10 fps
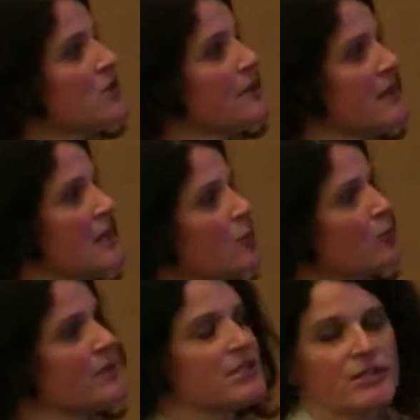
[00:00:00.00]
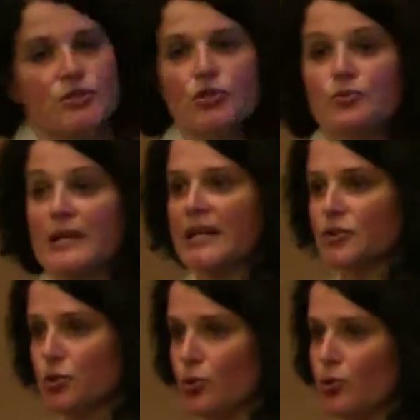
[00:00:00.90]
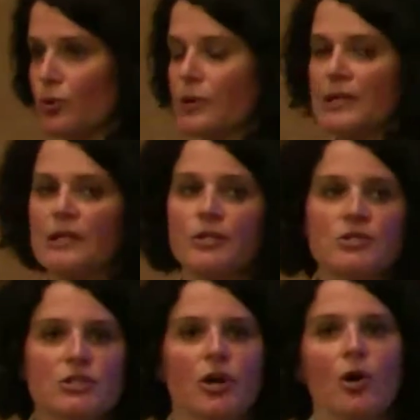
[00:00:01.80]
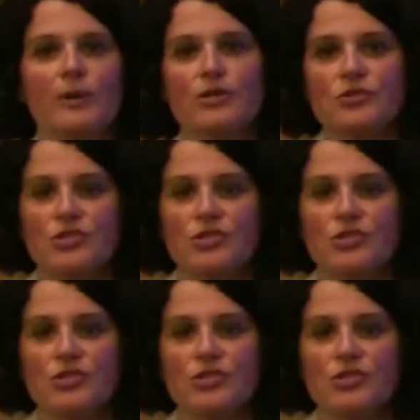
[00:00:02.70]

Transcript: the risk screening tool. Years ago, we used to